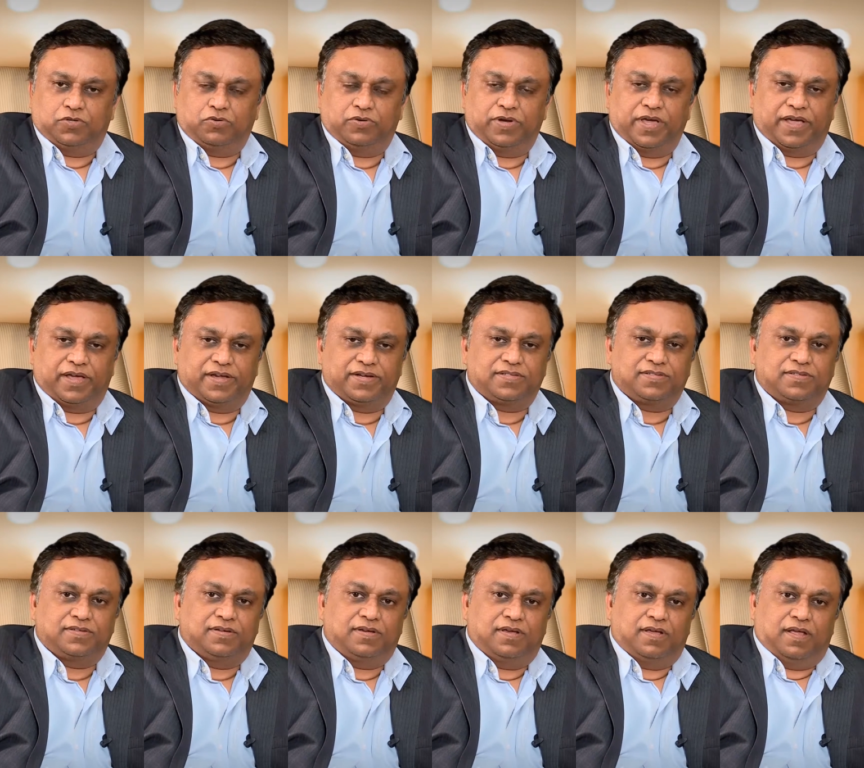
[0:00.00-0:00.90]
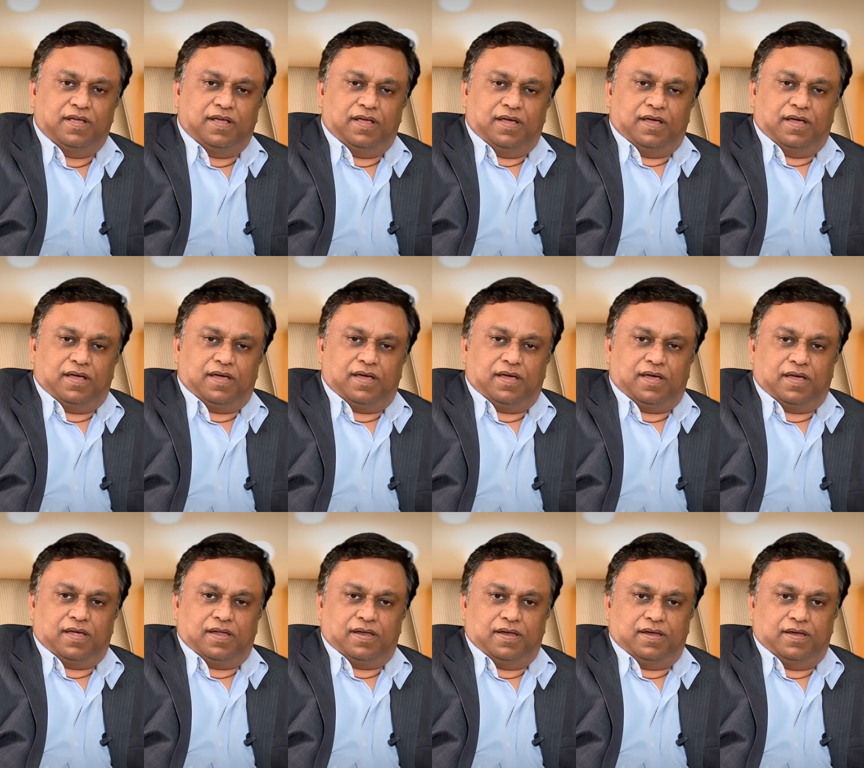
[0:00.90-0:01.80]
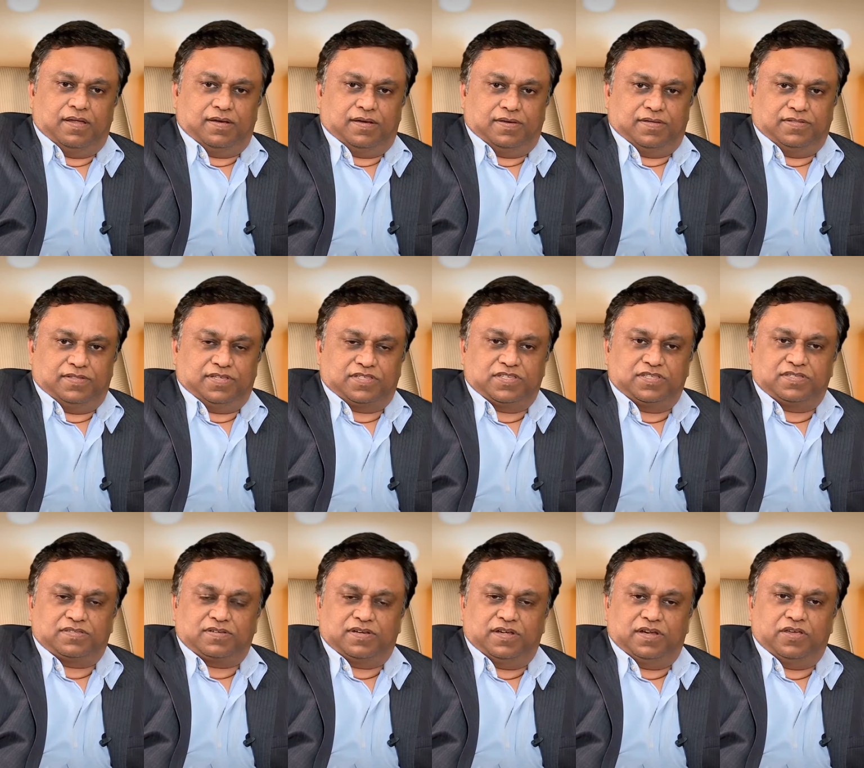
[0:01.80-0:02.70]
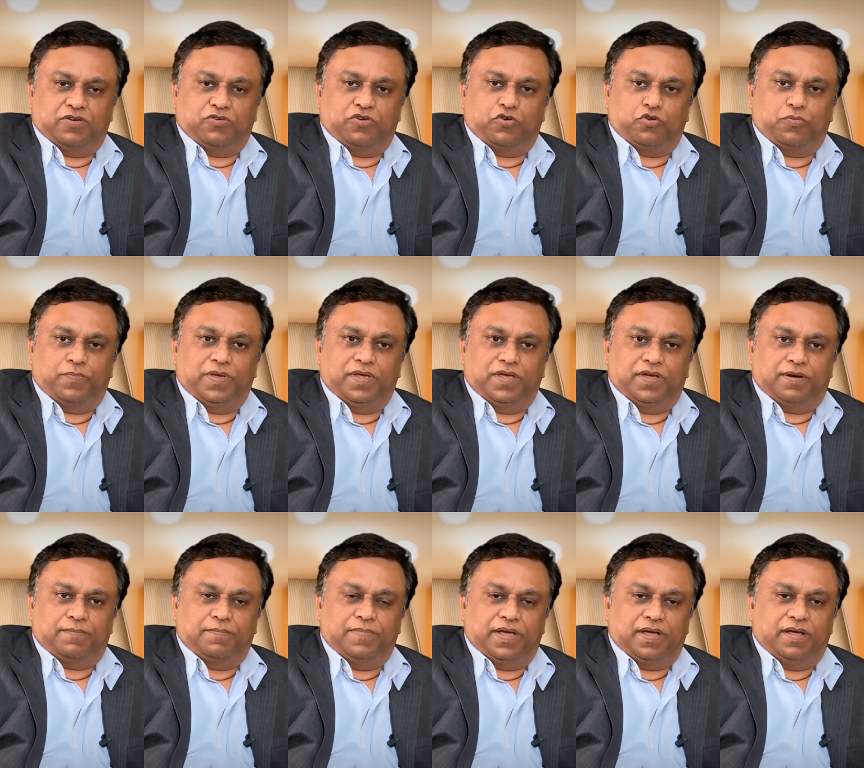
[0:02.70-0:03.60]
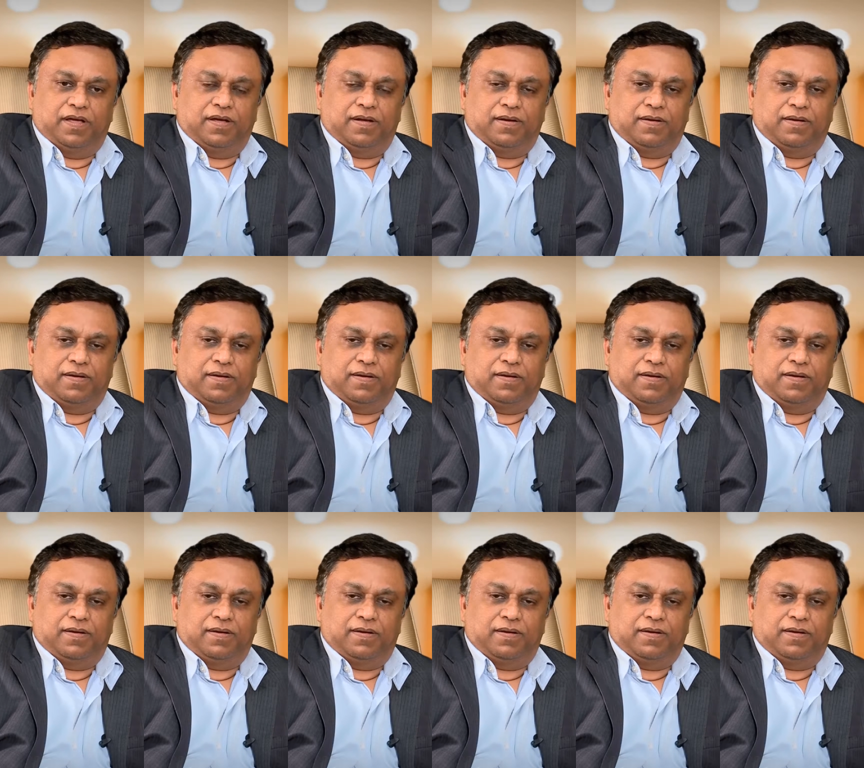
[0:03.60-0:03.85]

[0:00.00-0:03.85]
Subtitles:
decades. And this is really going to be a big